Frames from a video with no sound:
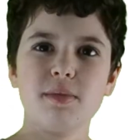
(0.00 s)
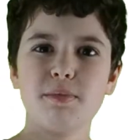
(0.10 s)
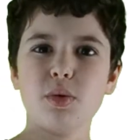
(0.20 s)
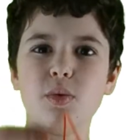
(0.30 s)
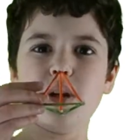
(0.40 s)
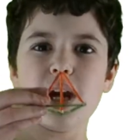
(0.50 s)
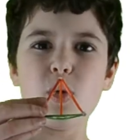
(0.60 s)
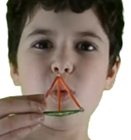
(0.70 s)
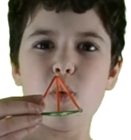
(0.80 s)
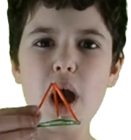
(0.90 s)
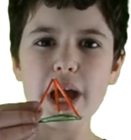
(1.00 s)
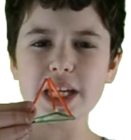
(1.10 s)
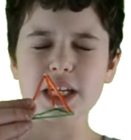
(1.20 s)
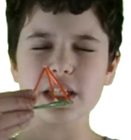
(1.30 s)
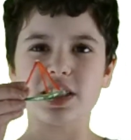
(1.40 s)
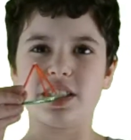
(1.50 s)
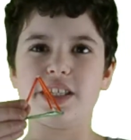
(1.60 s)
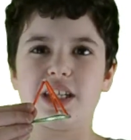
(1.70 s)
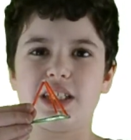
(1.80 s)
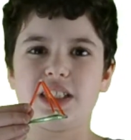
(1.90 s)
But now why is
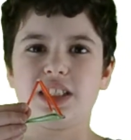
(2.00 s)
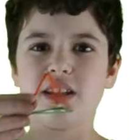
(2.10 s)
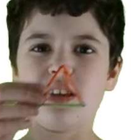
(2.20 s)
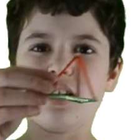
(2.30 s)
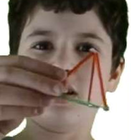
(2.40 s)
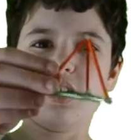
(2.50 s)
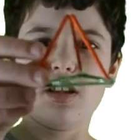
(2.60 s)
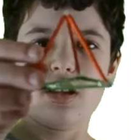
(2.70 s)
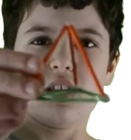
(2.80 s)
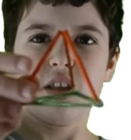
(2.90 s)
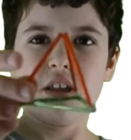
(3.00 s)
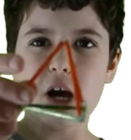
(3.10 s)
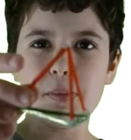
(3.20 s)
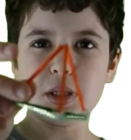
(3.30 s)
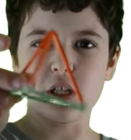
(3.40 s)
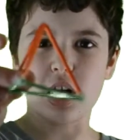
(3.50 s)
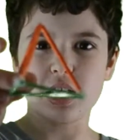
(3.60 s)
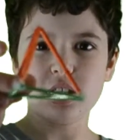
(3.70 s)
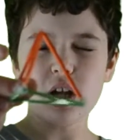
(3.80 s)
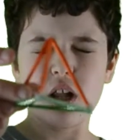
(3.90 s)
this a platonic
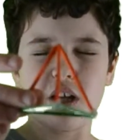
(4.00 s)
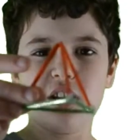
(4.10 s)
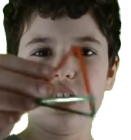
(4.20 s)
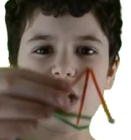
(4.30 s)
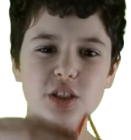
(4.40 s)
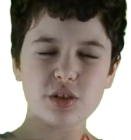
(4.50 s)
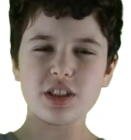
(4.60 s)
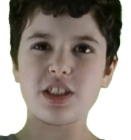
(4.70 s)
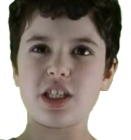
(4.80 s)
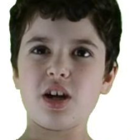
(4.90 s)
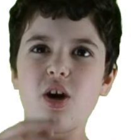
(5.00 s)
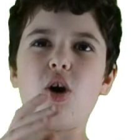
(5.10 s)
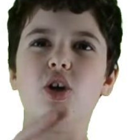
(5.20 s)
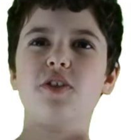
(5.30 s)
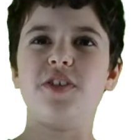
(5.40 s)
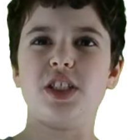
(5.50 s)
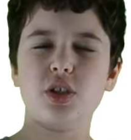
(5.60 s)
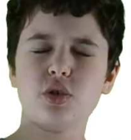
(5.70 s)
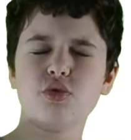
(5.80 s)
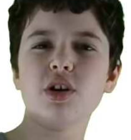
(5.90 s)
solid? As you can see, all the faces
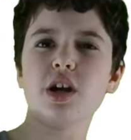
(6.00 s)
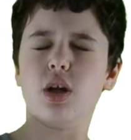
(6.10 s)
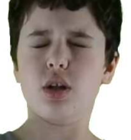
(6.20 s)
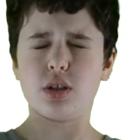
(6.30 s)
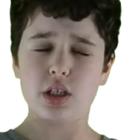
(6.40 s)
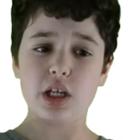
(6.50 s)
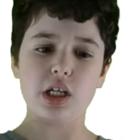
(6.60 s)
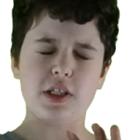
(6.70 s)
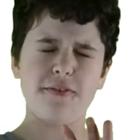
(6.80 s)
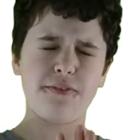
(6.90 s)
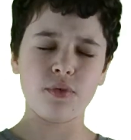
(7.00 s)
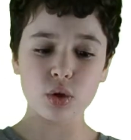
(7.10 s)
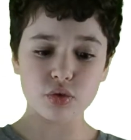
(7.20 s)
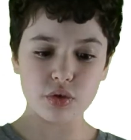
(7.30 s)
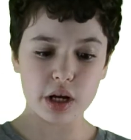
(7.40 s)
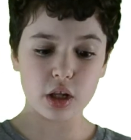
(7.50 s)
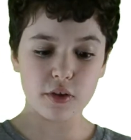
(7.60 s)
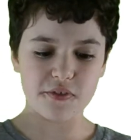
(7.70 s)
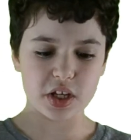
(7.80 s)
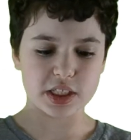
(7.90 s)
are triangles. It has four
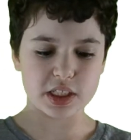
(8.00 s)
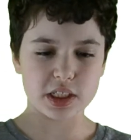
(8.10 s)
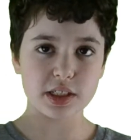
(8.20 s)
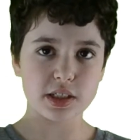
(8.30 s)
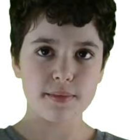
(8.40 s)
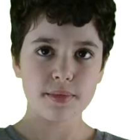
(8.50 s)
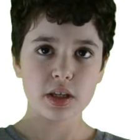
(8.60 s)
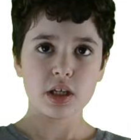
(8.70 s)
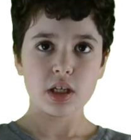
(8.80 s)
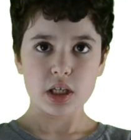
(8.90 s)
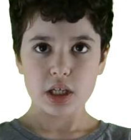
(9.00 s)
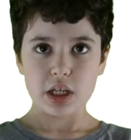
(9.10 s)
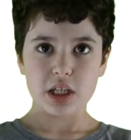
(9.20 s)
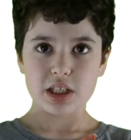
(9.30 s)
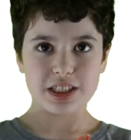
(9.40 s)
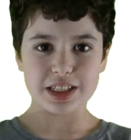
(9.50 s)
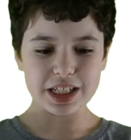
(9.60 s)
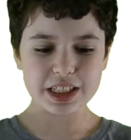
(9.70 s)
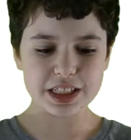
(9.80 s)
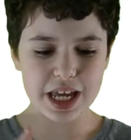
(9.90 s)
triangle faces,
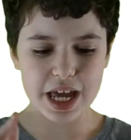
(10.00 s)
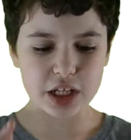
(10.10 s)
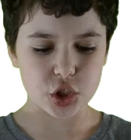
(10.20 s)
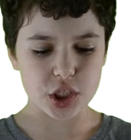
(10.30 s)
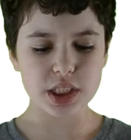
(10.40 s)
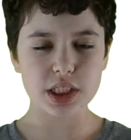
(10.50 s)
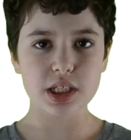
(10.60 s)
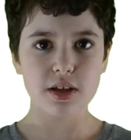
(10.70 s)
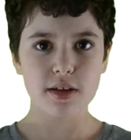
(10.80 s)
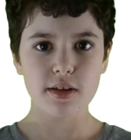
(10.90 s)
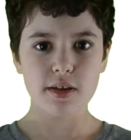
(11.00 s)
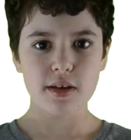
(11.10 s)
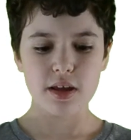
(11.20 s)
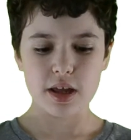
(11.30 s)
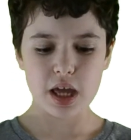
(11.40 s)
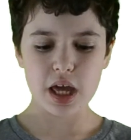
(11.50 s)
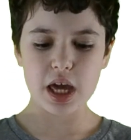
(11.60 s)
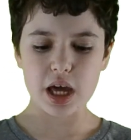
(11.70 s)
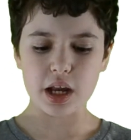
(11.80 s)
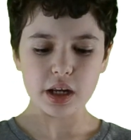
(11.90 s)
six edges,
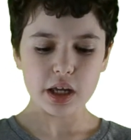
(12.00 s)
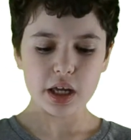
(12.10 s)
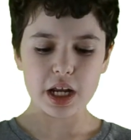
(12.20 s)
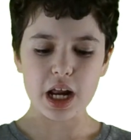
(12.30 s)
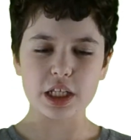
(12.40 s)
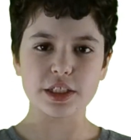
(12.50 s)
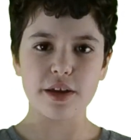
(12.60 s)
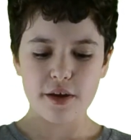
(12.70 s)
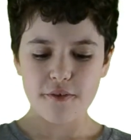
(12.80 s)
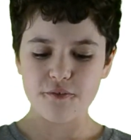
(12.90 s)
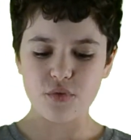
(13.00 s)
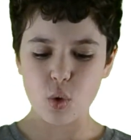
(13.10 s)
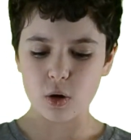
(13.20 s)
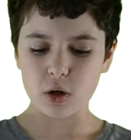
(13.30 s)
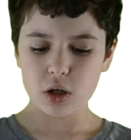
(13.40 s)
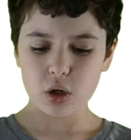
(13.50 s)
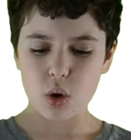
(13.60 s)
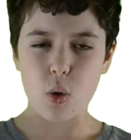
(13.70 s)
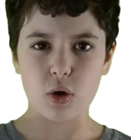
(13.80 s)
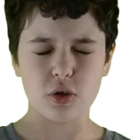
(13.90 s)
and it has four
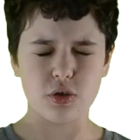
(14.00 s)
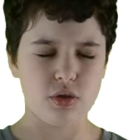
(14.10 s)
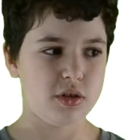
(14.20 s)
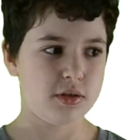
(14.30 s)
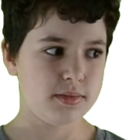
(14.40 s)
corners.